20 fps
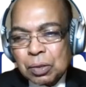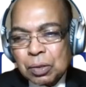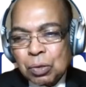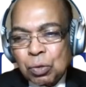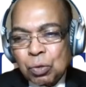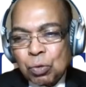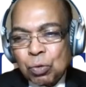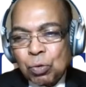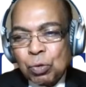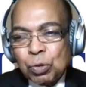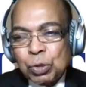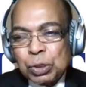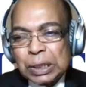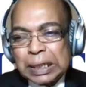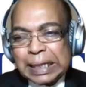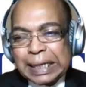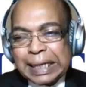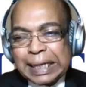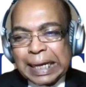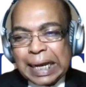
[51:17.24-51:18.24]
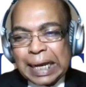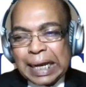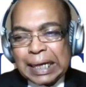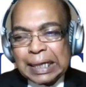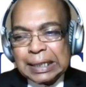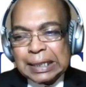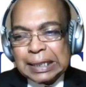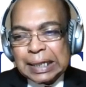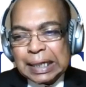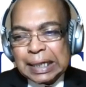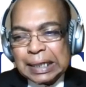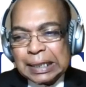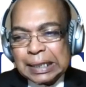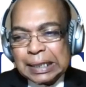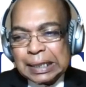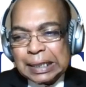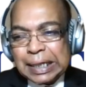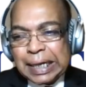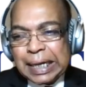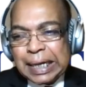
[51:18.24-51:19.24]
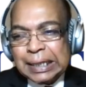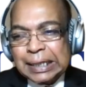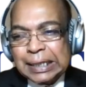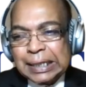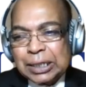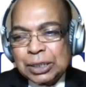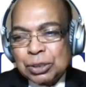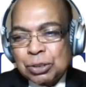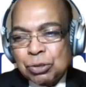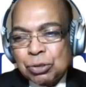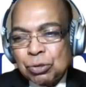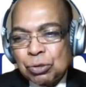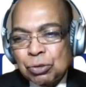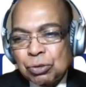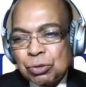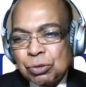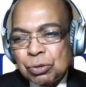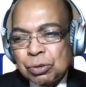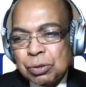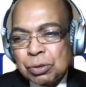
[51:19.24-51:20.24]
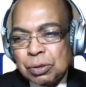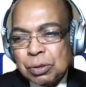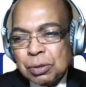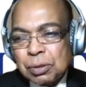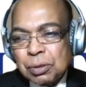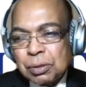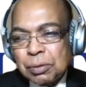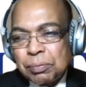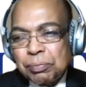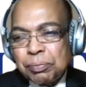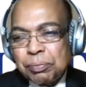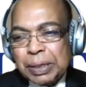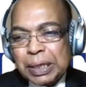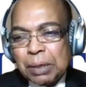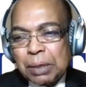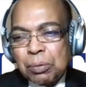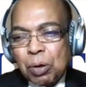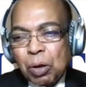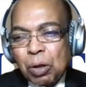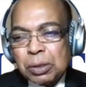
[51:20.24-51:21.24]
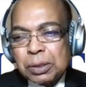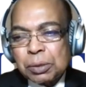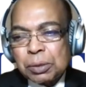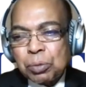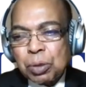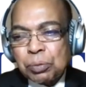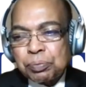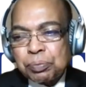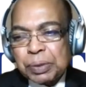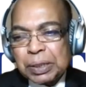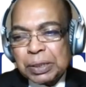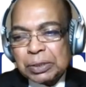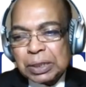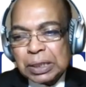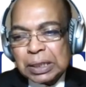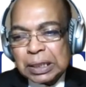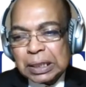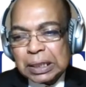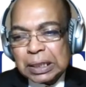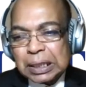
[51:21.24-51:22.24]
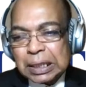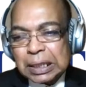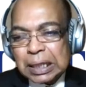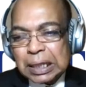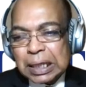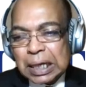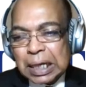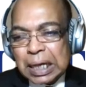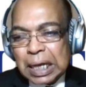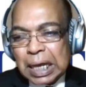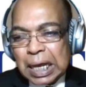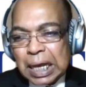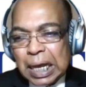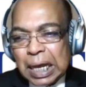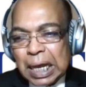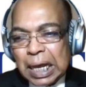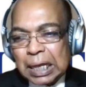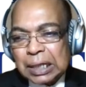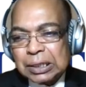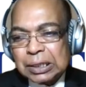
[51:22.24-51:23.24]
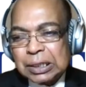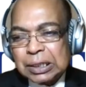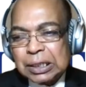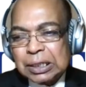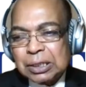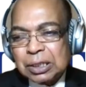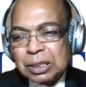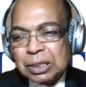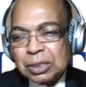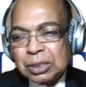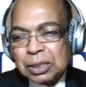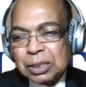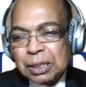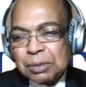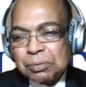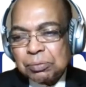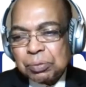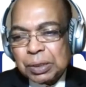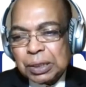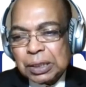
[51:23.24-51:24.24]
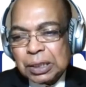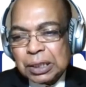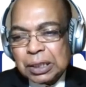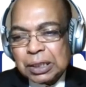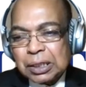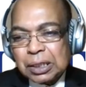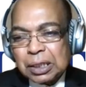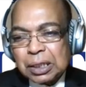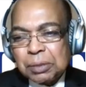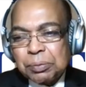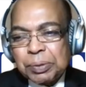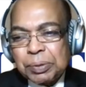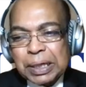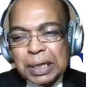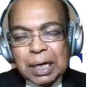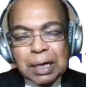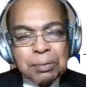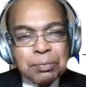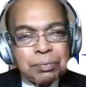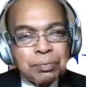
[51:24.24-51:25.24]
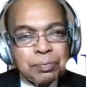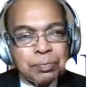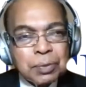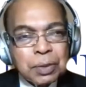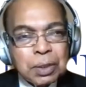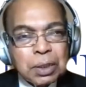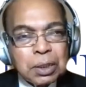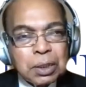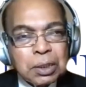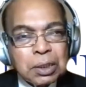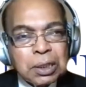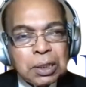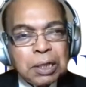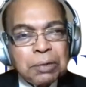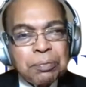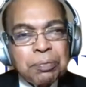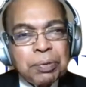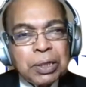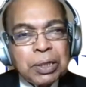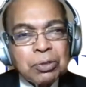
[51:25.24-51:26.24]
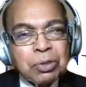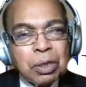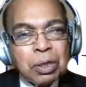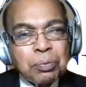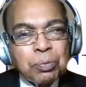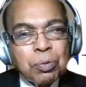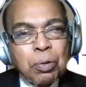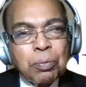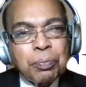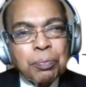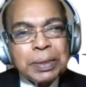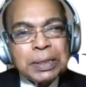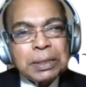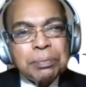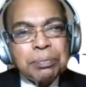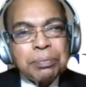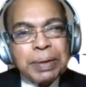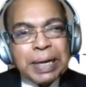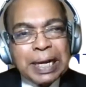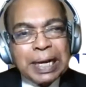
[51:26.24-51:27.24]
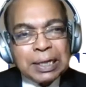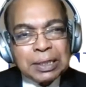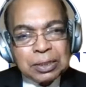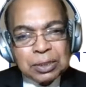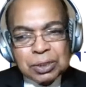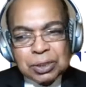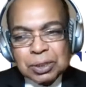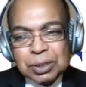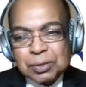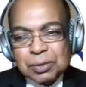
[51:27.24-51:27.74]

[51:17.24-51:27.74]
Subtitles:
With AI, any issues become all the more pressing as these systems increasingly become the face of company brands.